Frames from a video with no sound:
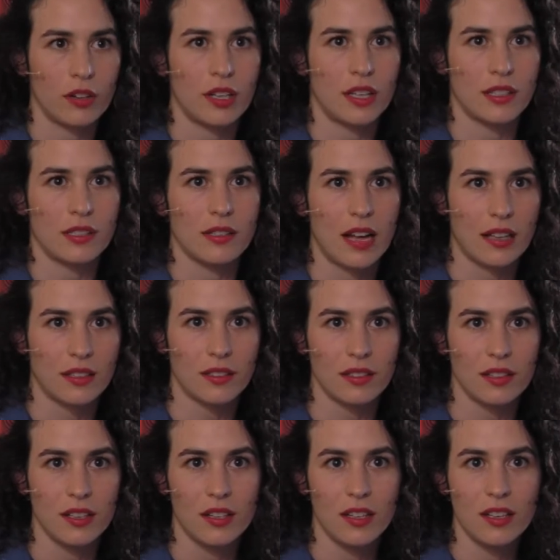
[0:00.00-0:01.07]
is not
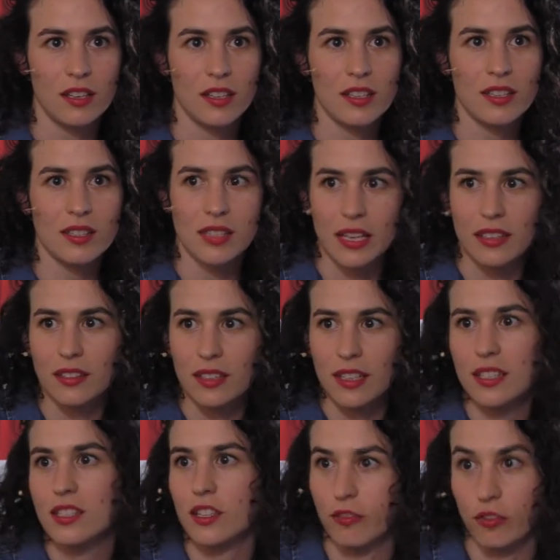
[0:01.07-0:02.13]
said
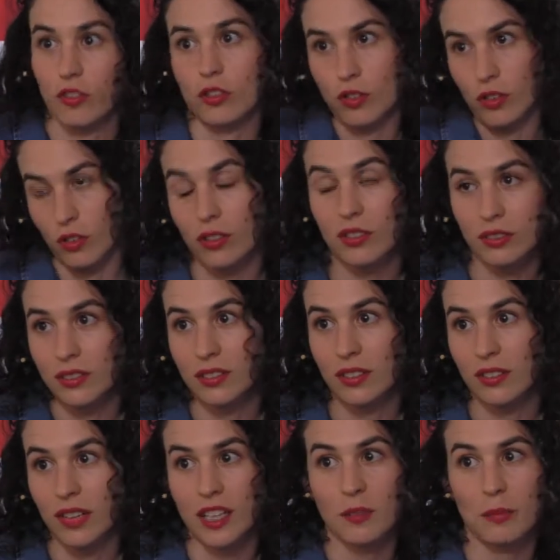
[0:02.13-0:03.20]
it's a folklore,
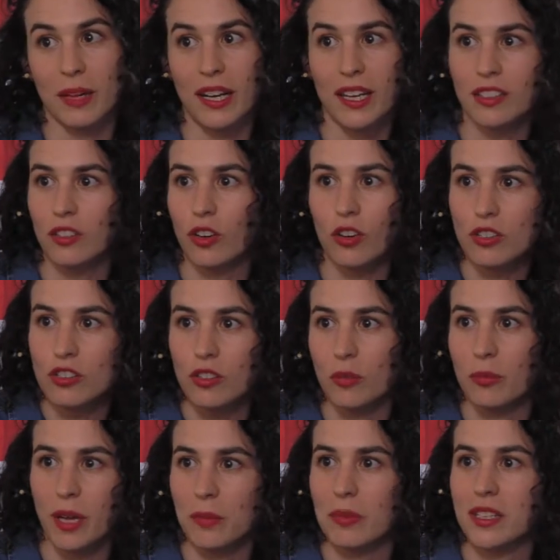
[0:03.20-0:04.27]
right? Ballet also,
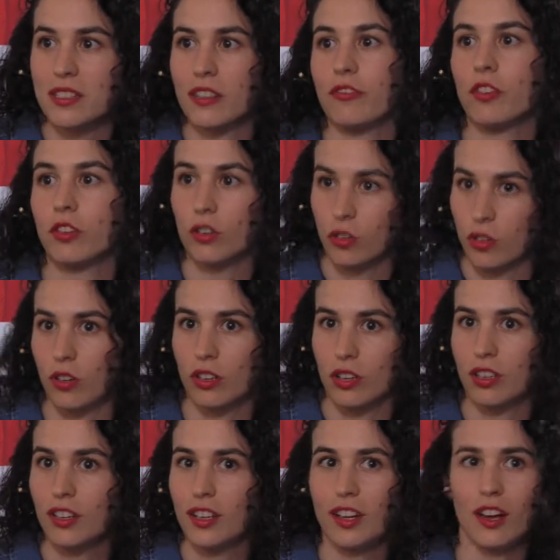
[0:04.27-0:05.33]
maybe it's a
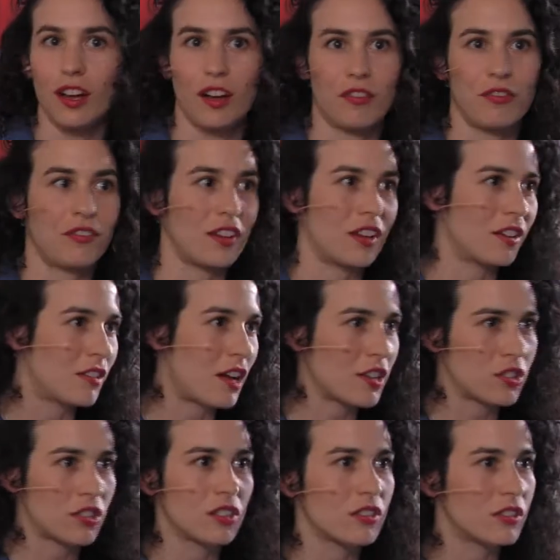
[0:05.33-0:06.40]
folklore of
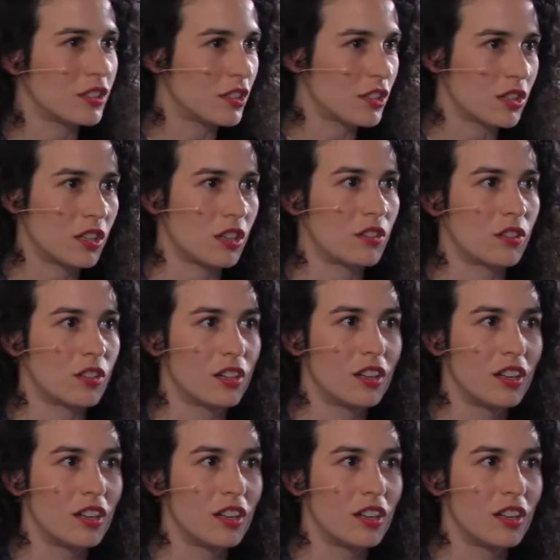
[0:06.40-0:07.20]
Russian tradition, or